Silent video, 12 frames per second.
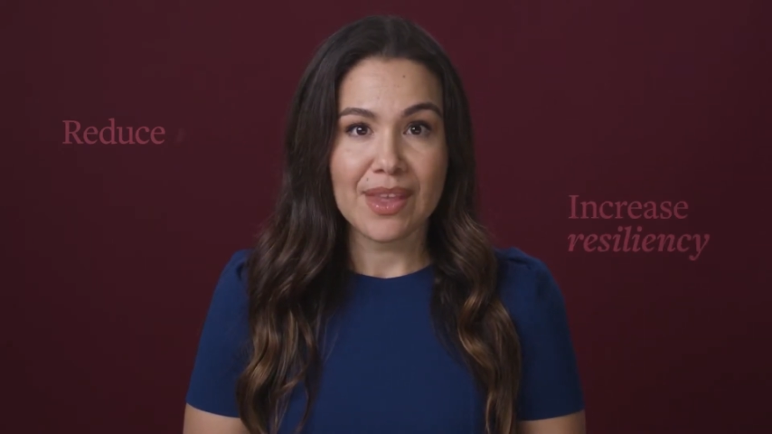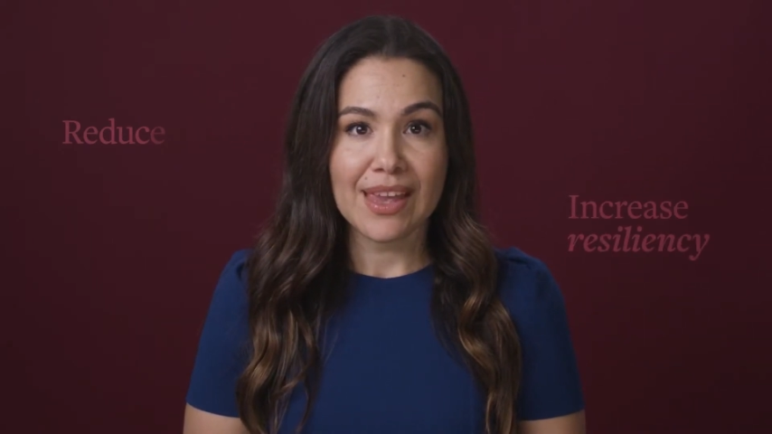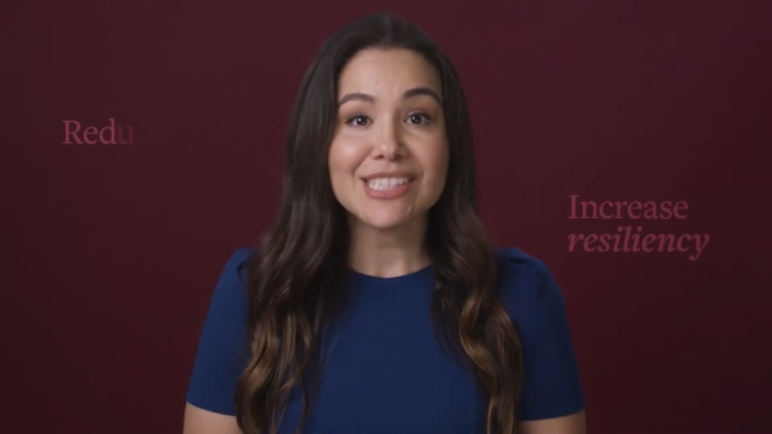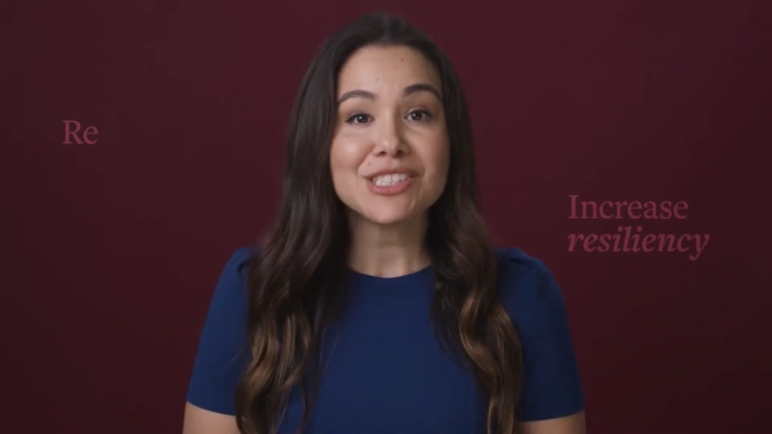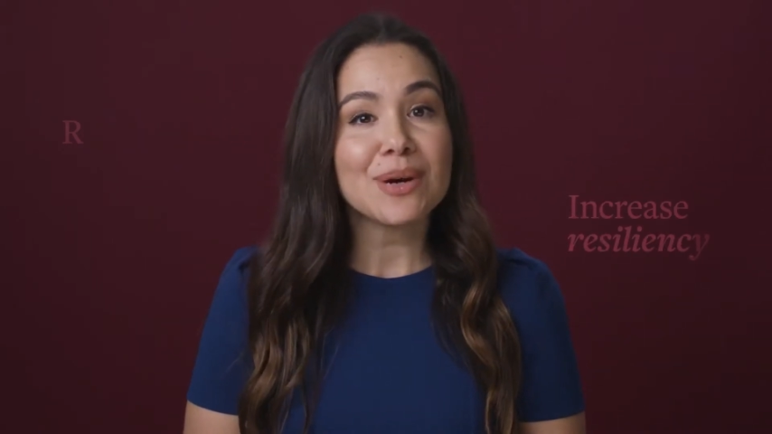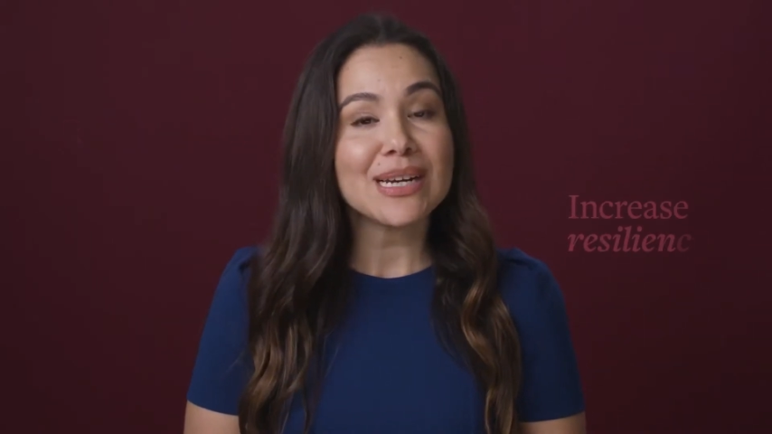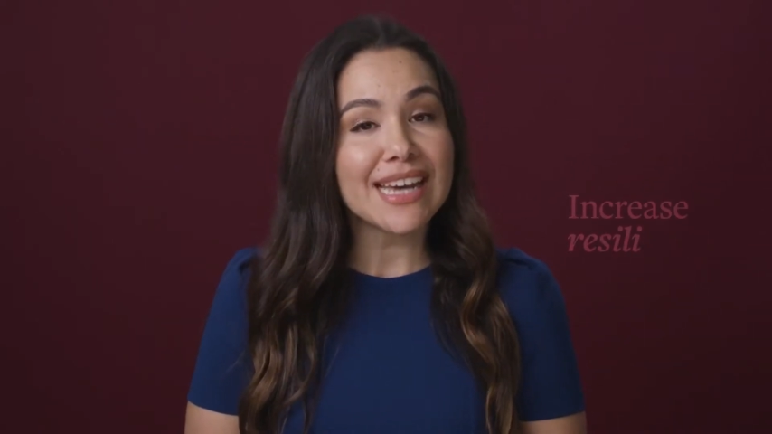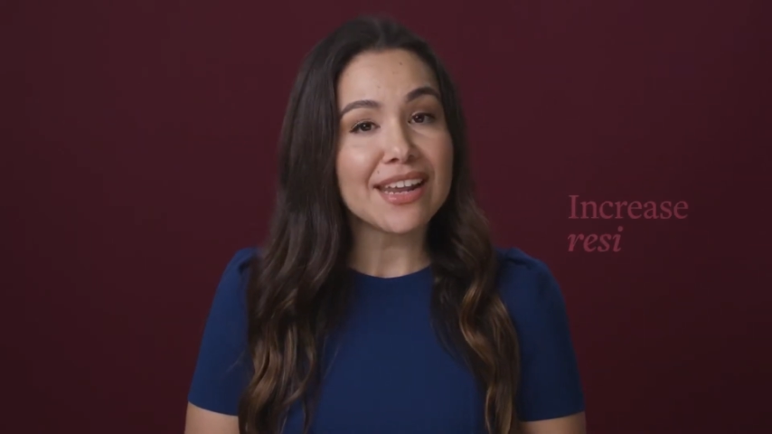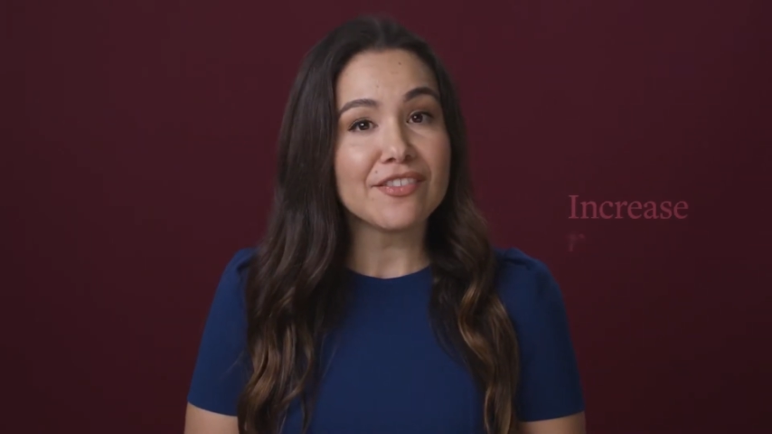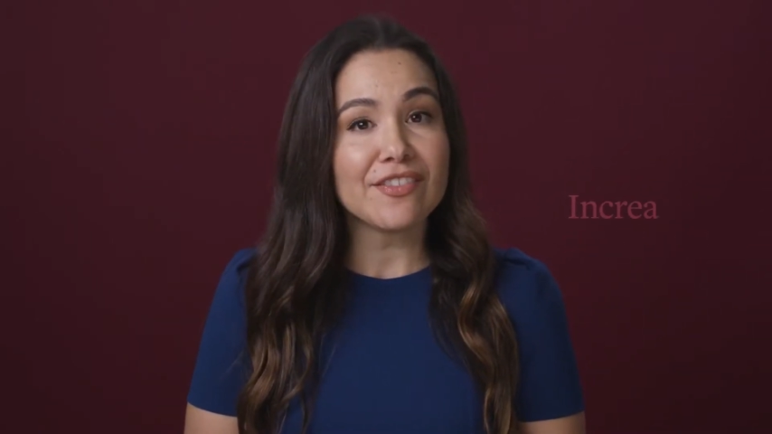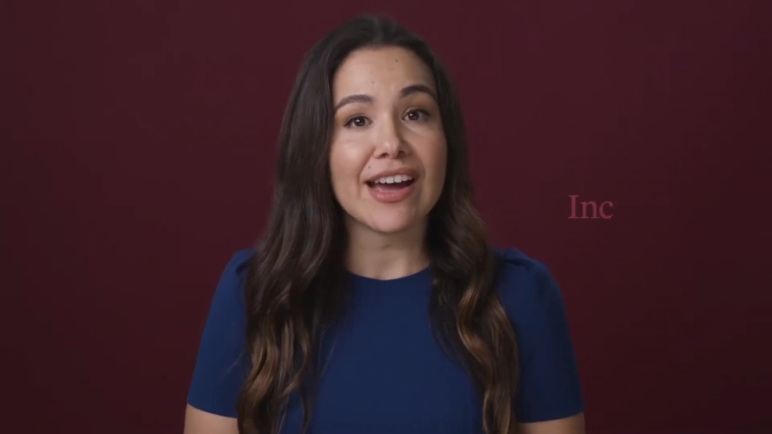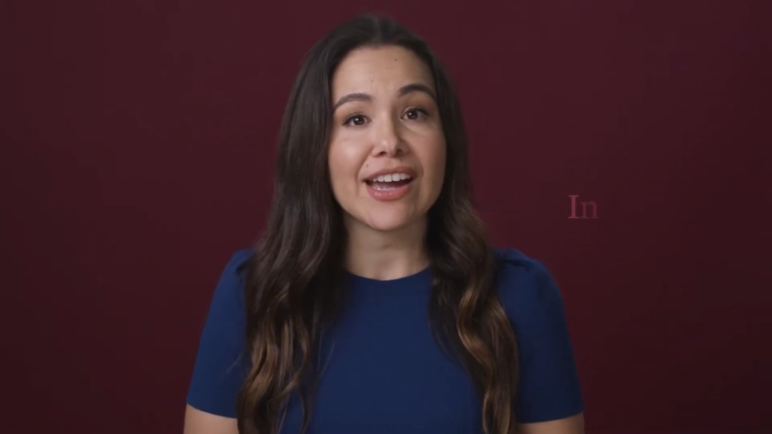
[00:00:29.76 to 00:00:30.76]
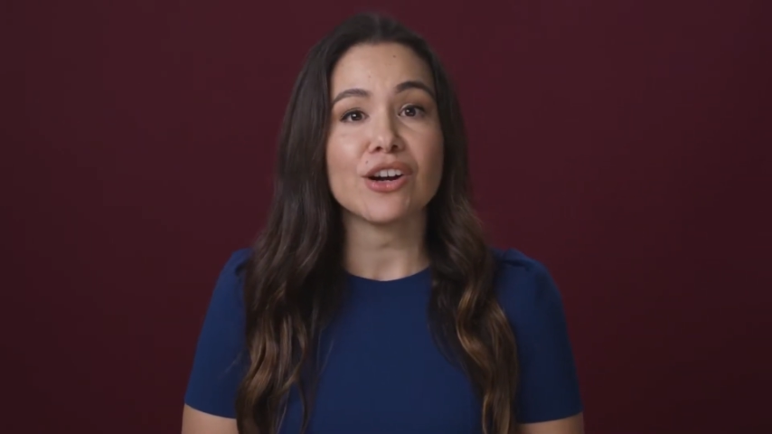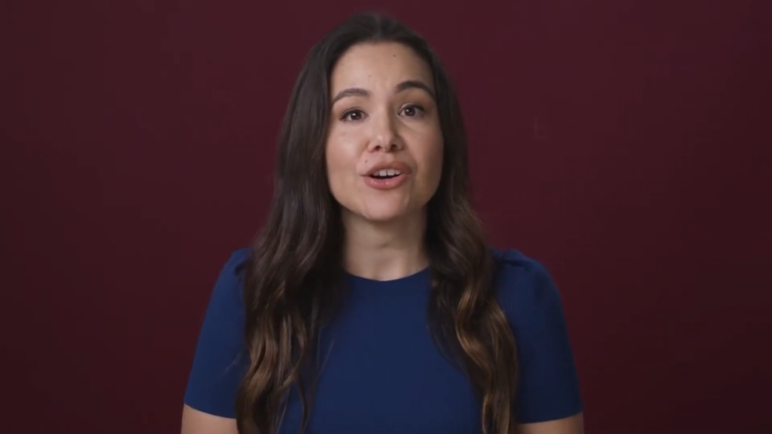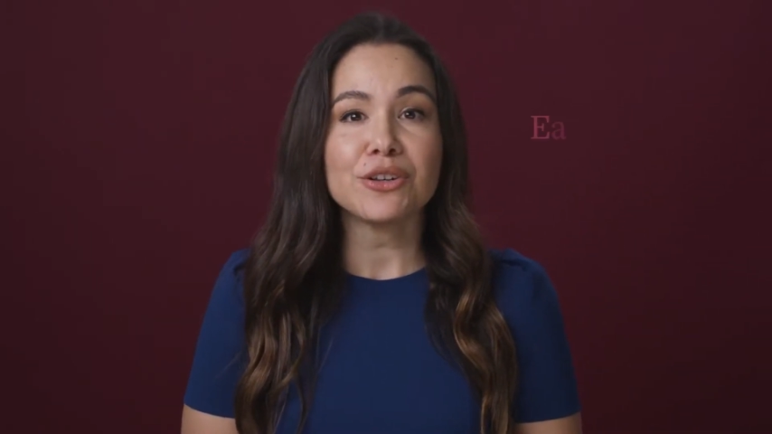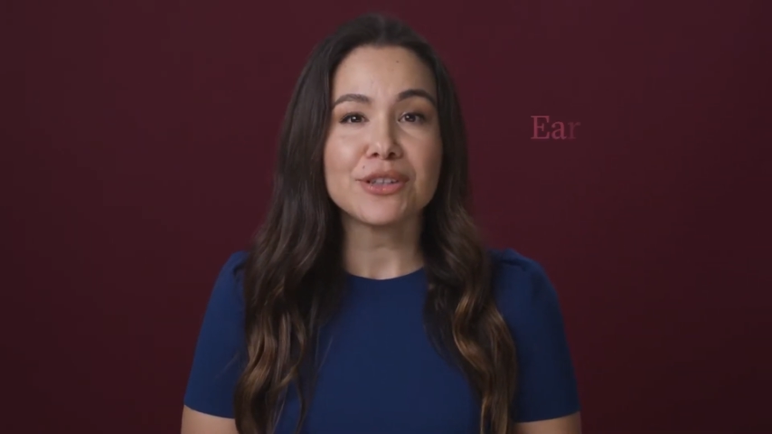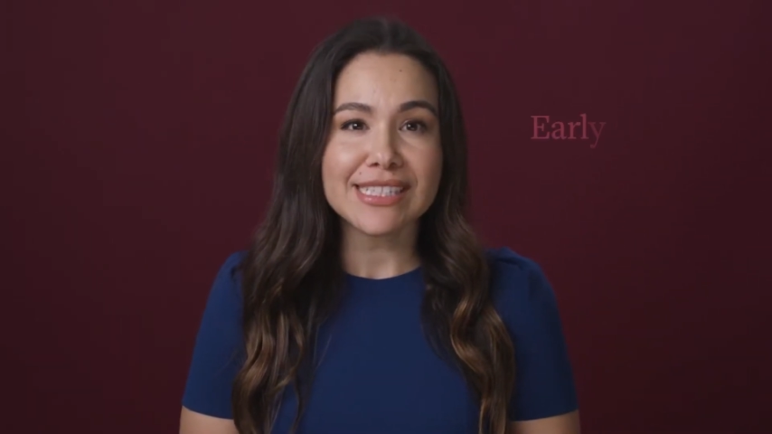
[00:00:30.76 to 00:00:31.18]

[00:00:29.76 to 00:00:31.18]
and to identify early